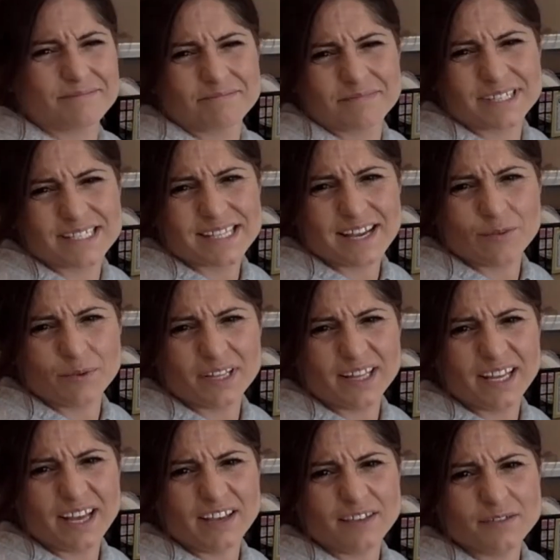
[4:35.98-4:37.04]
Is that really
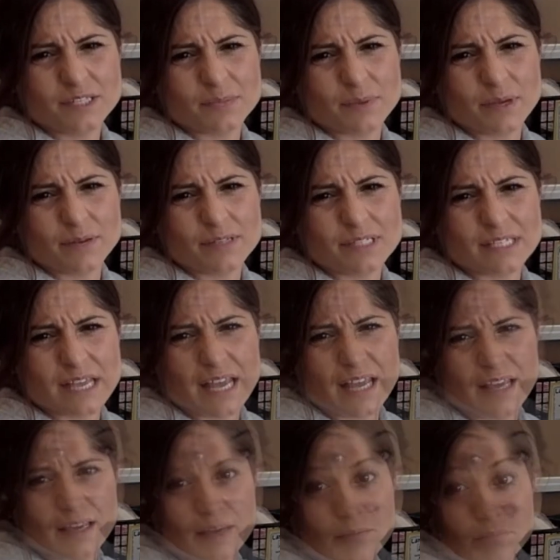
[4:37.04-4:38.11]
how you spell
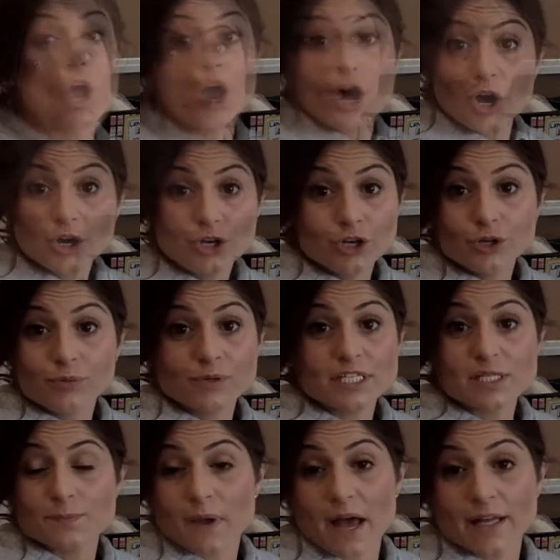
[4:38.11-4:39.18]
snake? A good
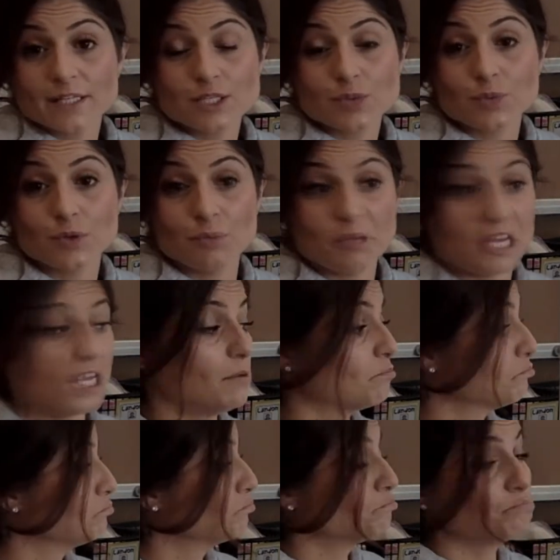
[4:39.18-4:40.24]
response would be,
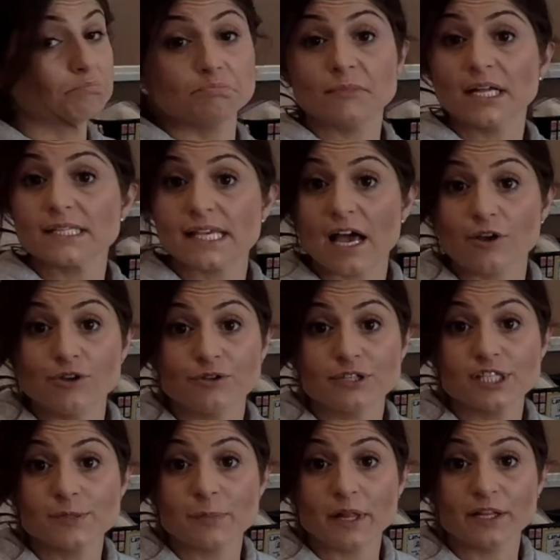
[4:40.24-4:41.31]
that's how you
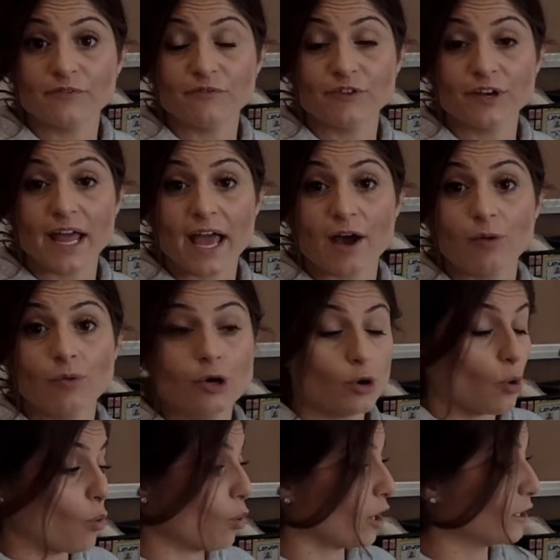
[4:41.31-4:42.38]
can spell it for now.
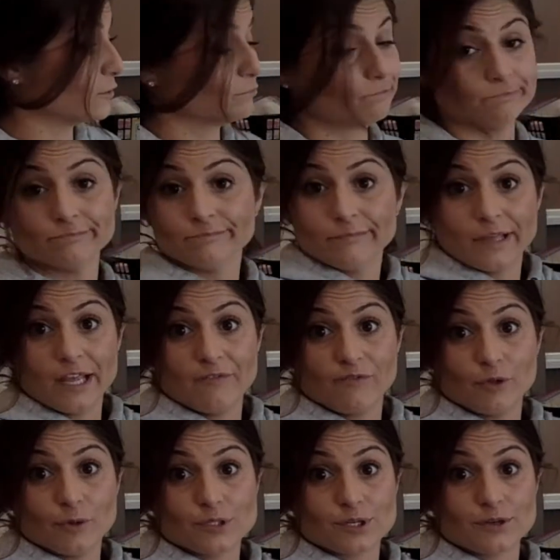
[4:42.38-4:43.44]
Or, if
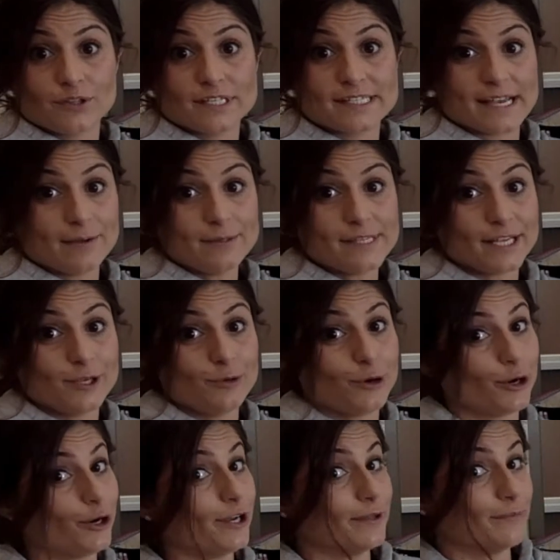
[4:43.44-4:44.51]
those are the sounds that you
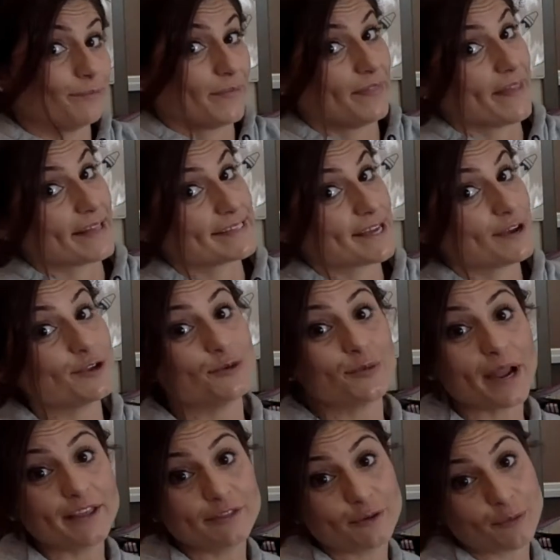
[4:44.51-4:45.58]
heard, then that's how you
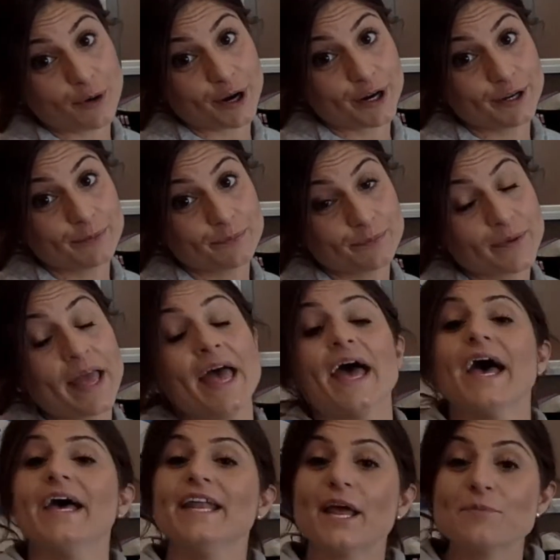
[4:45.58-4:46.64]
write the word.
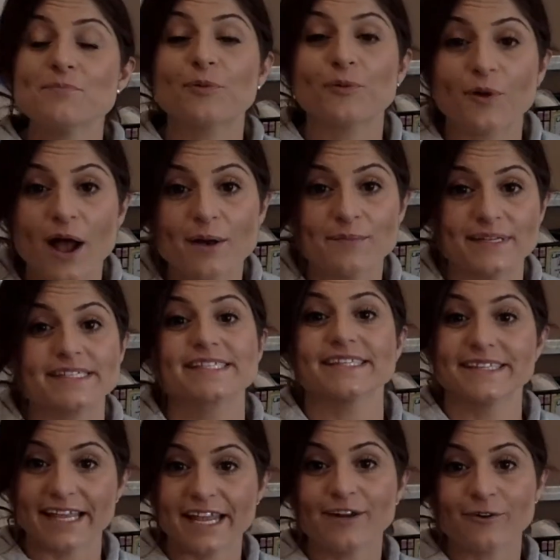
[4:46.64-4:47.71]
And I promise,
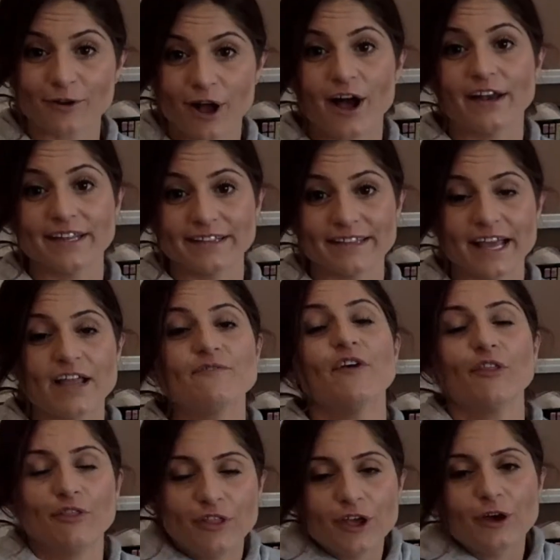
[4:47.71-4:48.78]
later on in life,
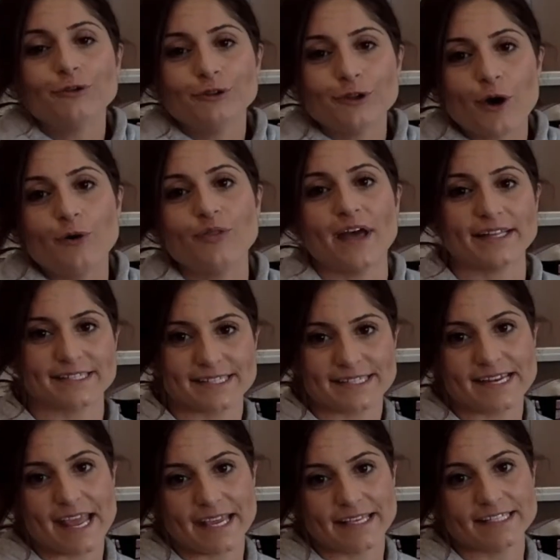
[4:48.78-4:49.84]
they'll know that
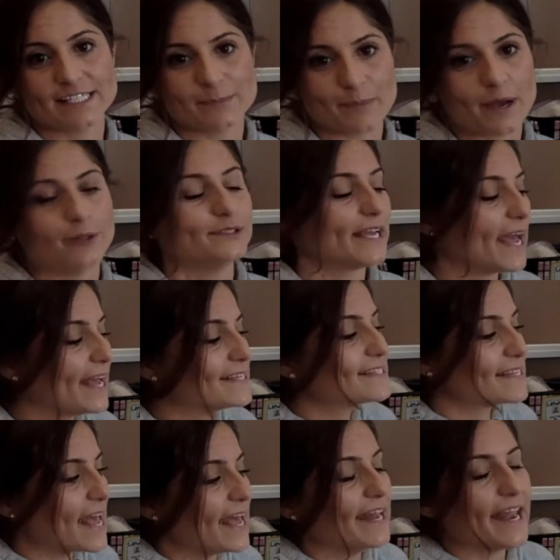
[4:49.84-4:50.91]
snake is spelled
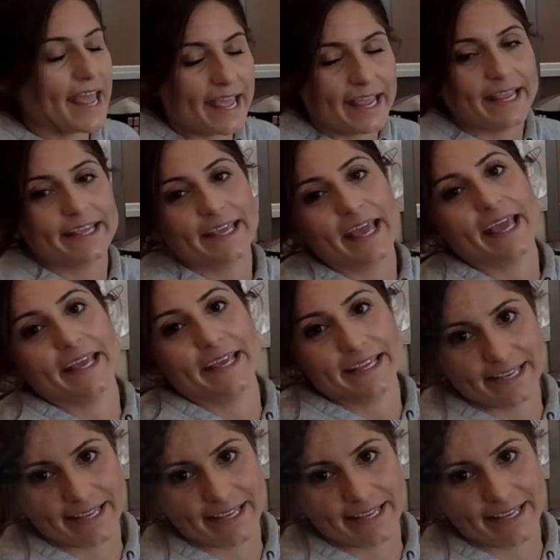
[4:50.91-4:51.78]
S-N-A-K-E.